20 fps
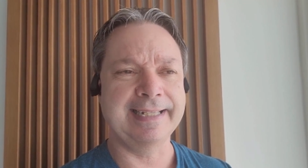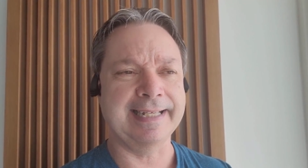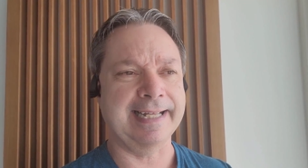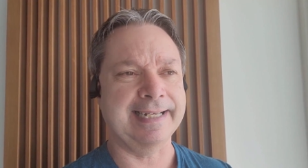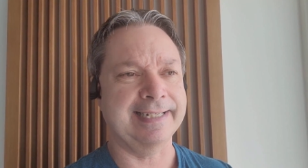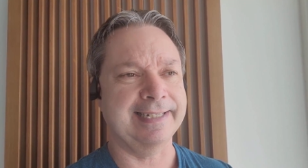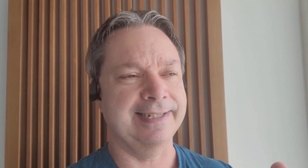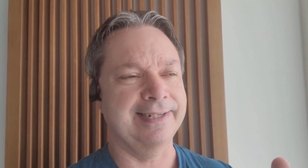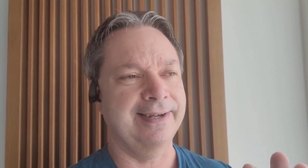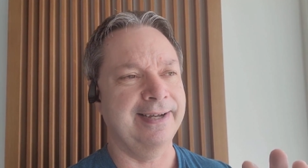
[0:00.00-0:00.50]

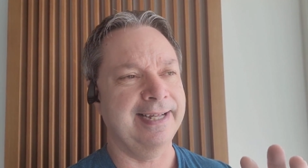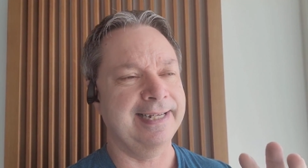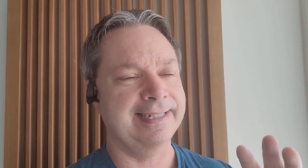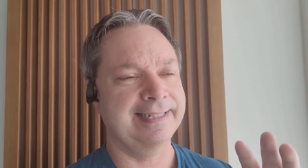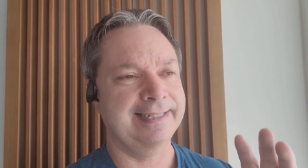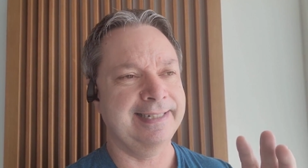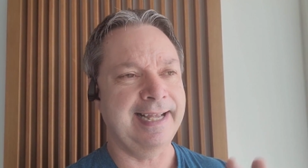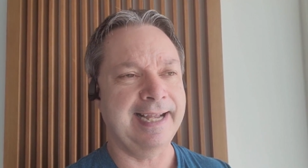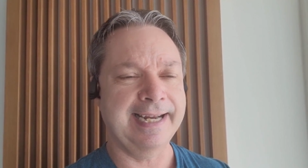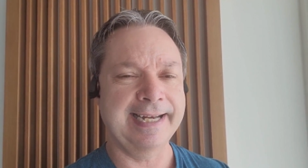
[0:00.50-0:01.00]
that's not
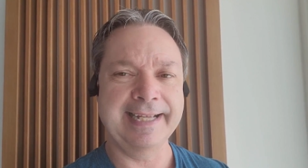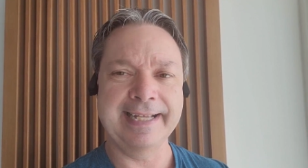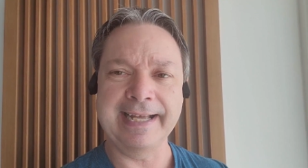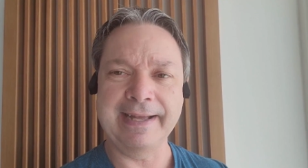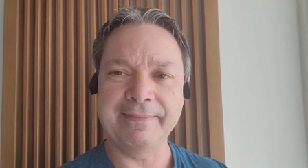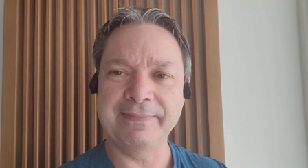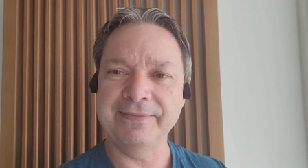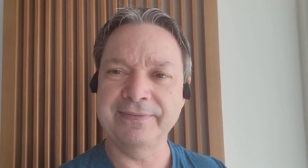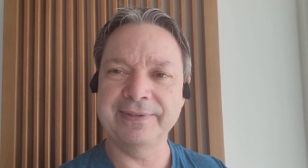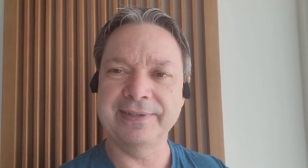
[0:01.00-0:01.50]
signing
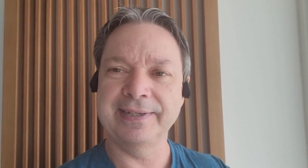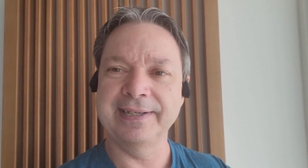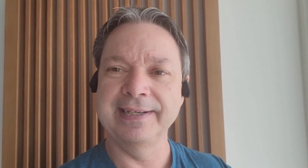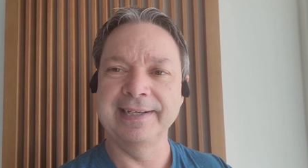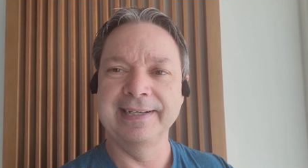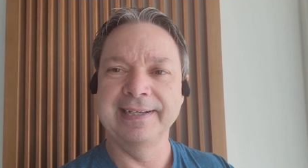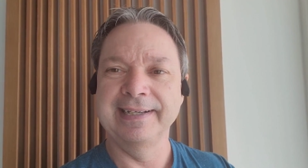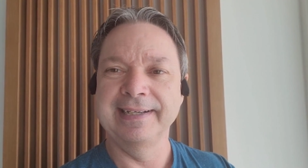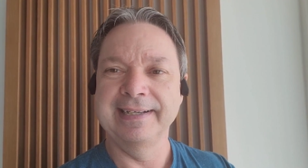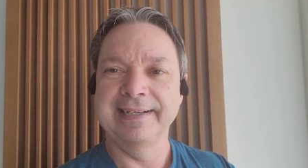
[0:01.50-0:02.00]
up for
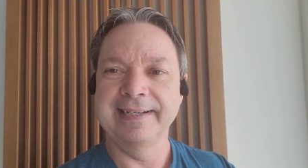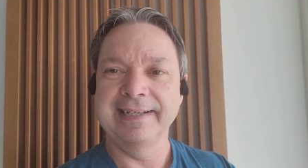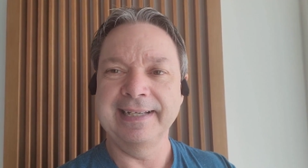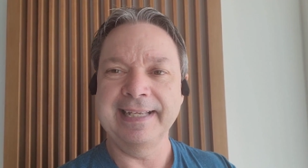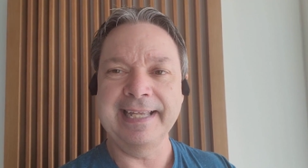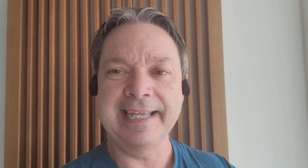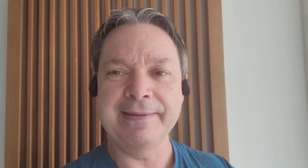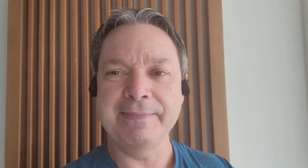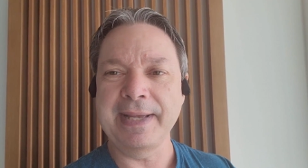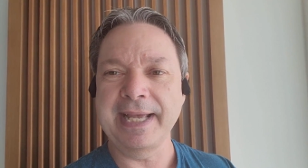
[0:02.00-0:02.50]

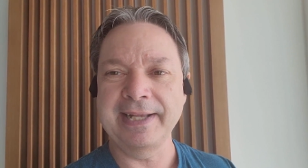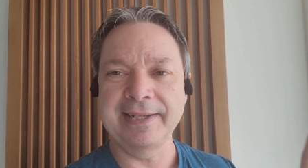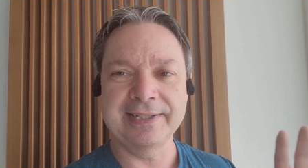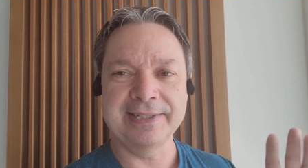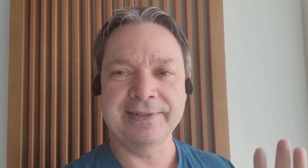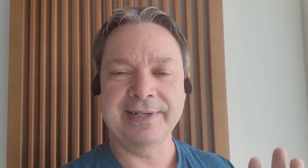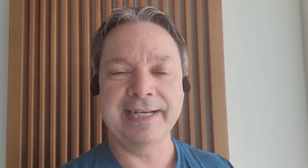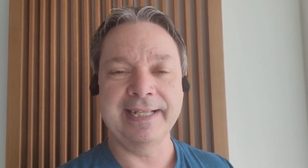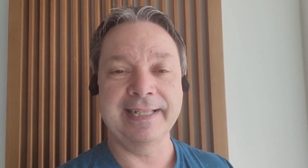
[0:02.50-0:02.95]
emails or